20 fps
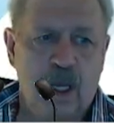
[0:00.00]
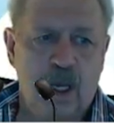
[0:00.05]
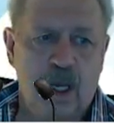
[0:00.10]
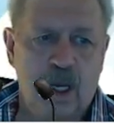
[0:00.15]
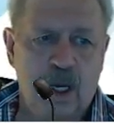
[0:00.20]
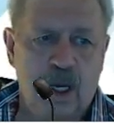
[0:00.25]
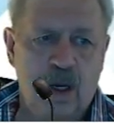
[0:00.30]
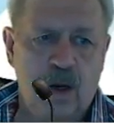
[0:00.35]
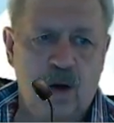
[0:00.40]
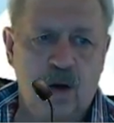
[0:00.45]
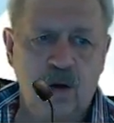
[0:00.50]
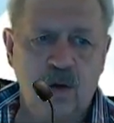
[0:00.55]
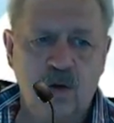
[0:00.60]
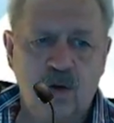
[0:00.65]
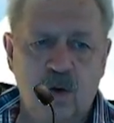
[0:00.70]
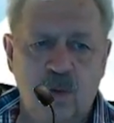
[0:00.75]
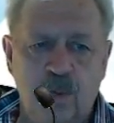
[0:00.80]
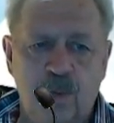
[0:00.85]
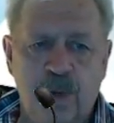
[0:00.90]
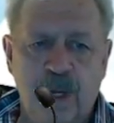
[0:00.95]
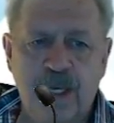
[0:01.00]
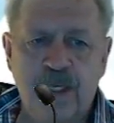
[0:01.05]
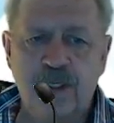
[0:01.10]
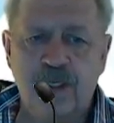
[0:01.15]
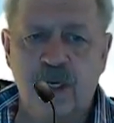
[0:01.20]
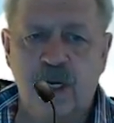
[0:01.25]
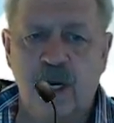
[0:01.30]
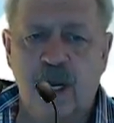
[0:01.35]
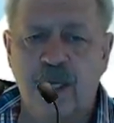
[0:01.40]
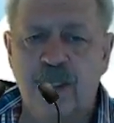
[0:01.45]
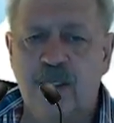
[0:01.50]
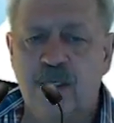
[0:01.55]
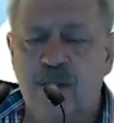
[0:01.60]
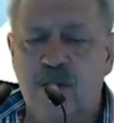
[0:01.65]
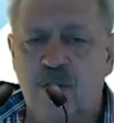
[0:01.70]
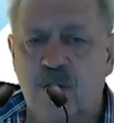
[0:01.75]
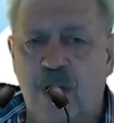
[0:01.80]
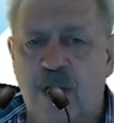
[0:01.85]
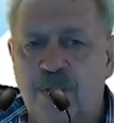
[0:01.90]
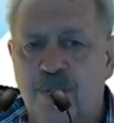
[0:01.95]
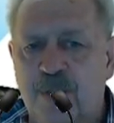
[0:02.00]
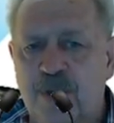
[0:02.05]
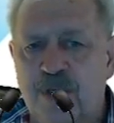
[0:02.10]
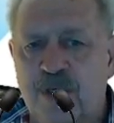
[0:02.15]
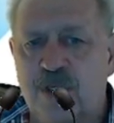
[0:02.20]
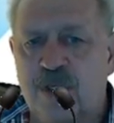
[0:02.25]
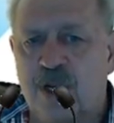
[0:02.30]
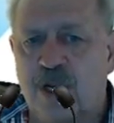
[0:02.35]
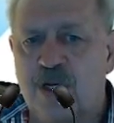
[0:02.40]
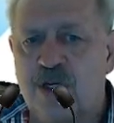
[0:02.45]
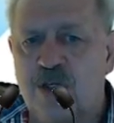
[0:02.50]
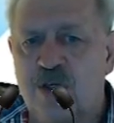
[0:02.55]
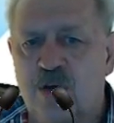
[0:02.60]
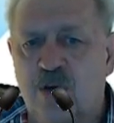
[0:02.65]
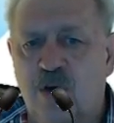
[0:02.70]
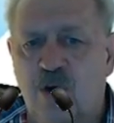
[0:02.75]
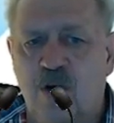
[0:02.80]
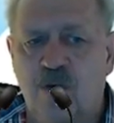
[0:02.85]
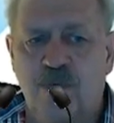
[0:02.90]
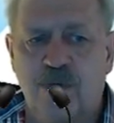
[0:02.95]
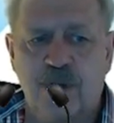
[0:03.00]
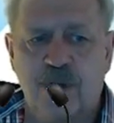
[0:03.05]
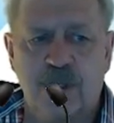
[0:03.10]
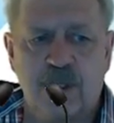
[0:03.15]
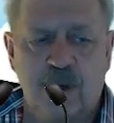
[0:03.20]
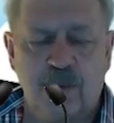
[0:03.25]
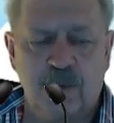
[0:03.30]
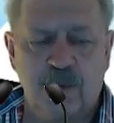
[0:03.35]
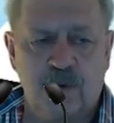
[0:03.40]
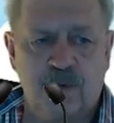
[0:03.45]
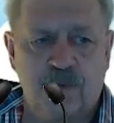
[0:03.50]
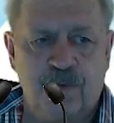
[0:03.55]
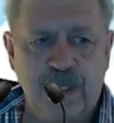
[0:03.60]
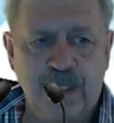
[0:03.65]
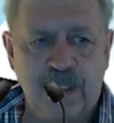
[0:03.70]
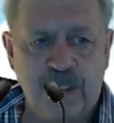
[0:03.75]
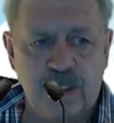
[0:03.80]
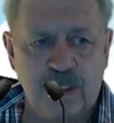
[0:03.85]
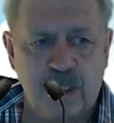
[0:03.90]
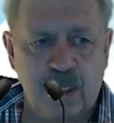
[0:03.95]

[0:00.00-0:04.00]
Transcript: on complaints relating to administration of retirement funds,